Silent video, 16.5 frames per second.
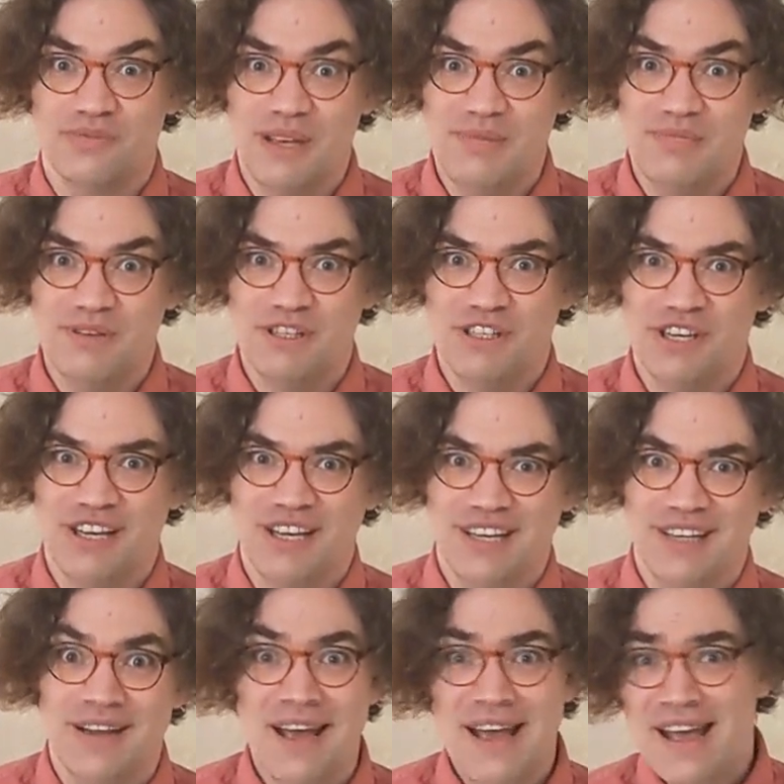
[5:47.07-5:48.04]
meat
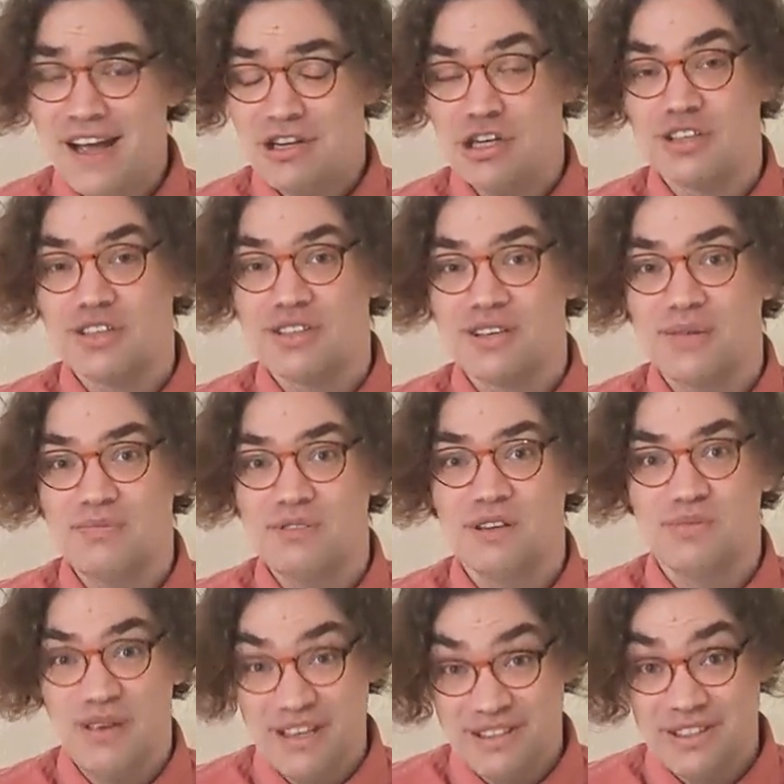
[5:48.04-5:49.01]
machine just seems
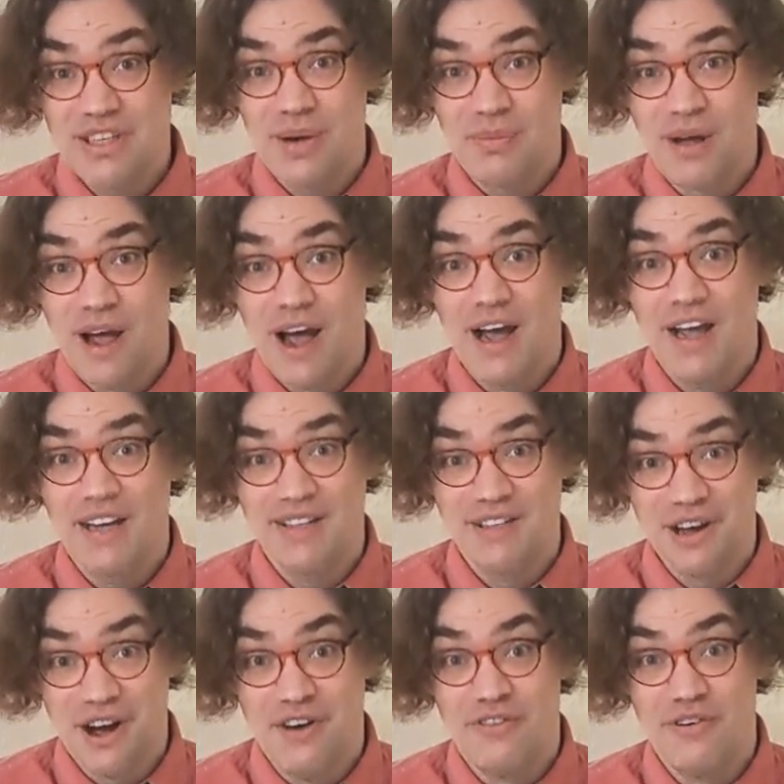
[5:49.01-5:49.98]
to be some
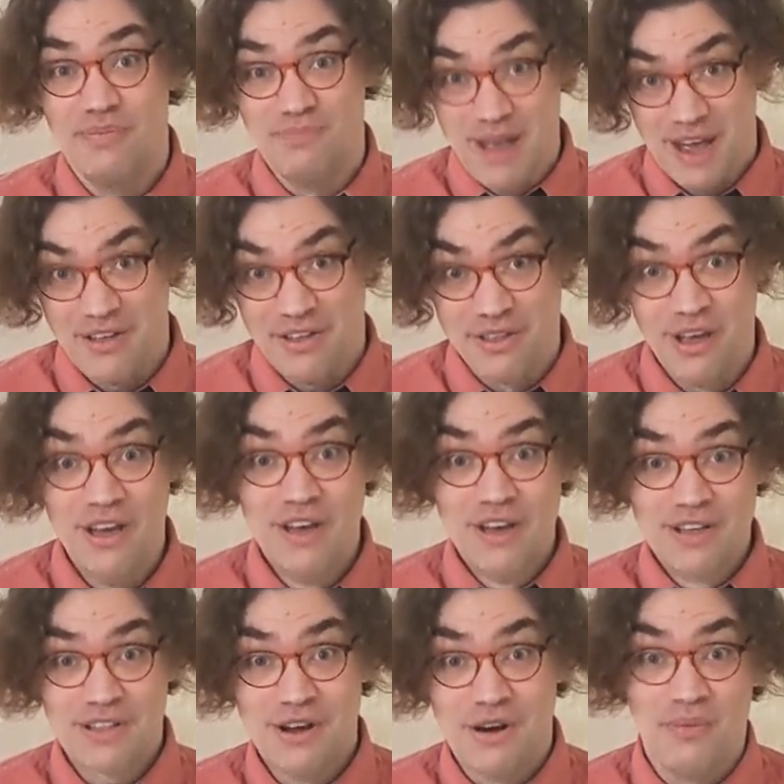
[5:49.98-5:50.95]
kind of a myth.
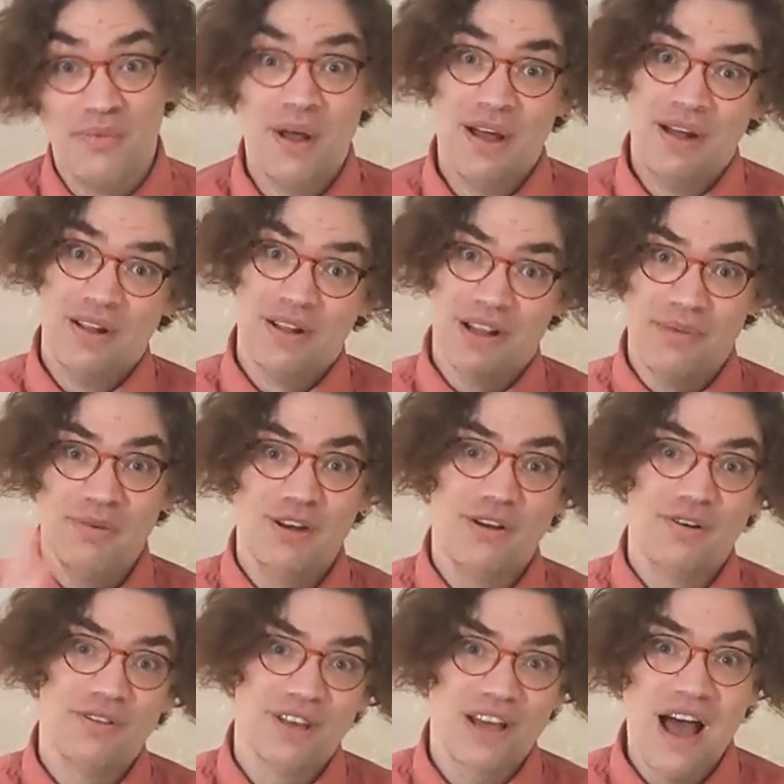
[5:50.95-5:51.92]
So, let me
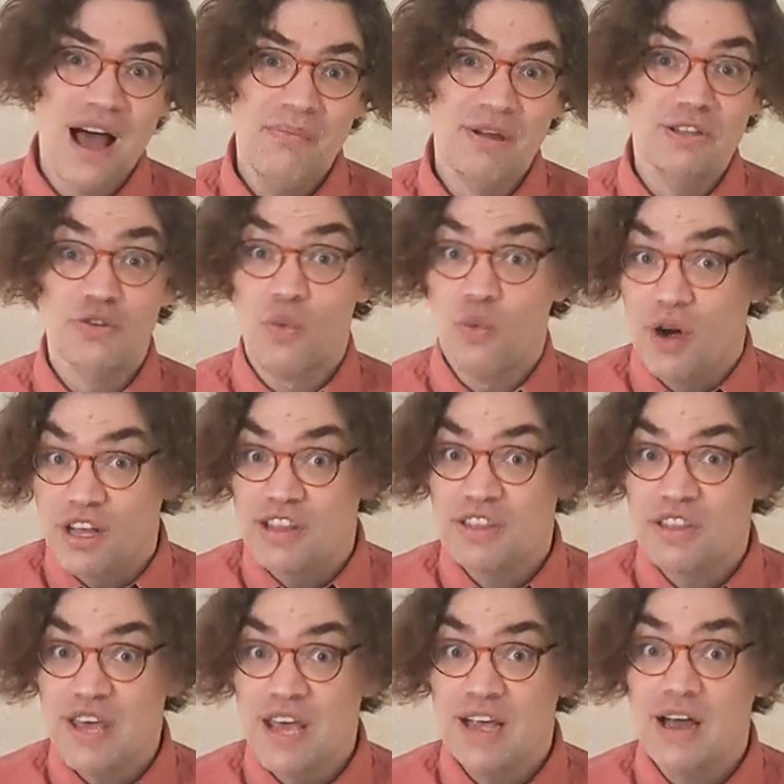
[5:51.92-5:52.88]
know in the comments what you
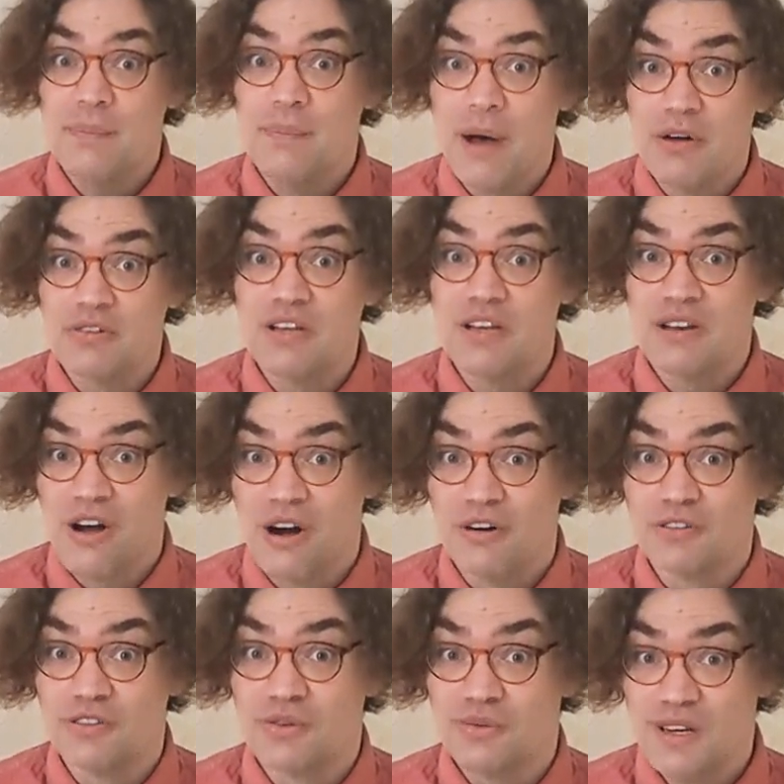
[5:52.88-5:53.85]
think about
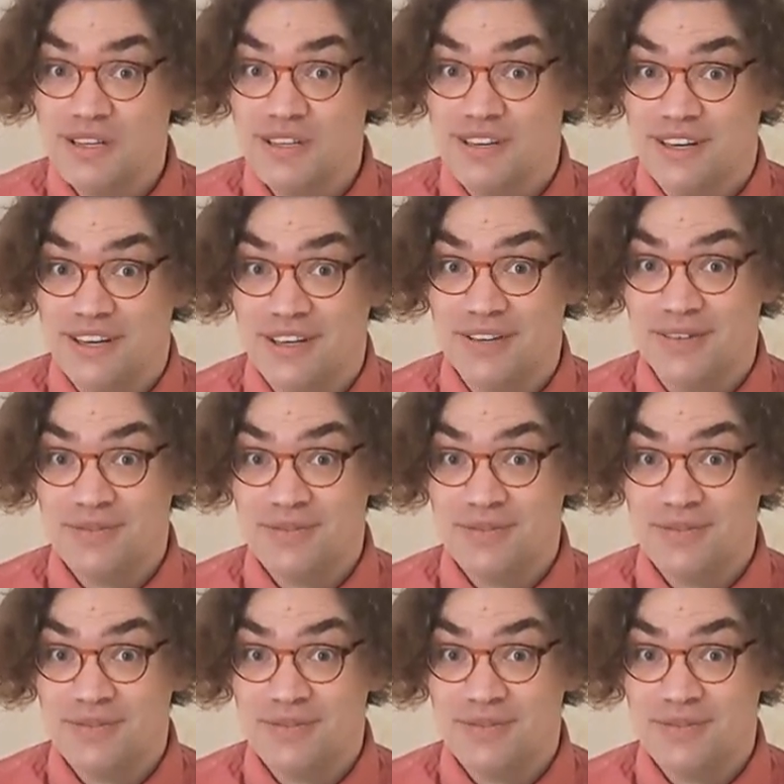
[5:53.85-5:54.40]
Descartes' reasoning.